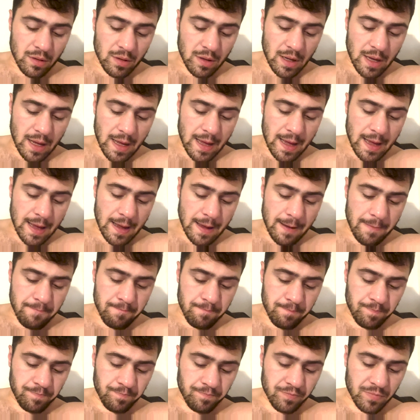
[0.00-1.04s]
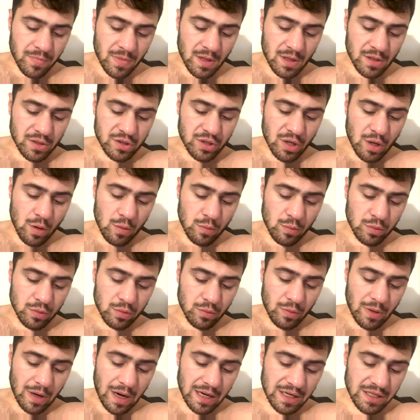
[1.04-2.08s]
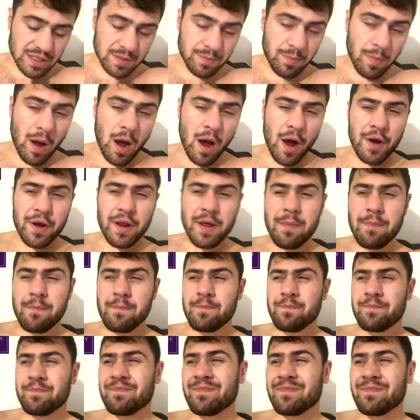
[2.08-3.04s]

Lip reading: So I sparred him.